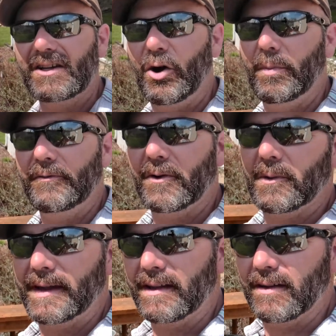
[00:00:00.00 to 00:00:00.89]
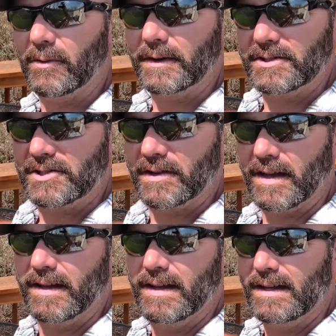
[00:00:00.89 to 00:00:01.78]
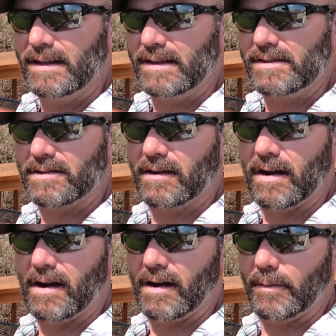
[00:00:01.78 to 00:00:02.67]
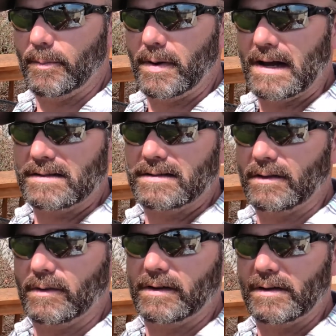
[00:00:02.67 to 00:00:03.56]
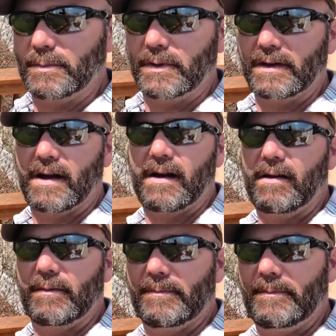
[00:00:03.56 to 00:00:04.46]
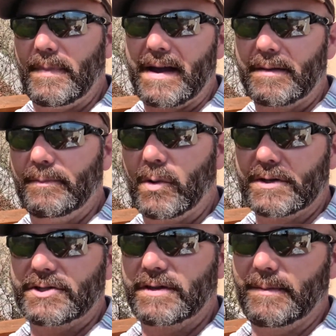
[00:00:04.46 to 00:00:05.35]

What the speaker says: Oh, before we go, I wanted to show you, these are our pots that we're gonna put our back porch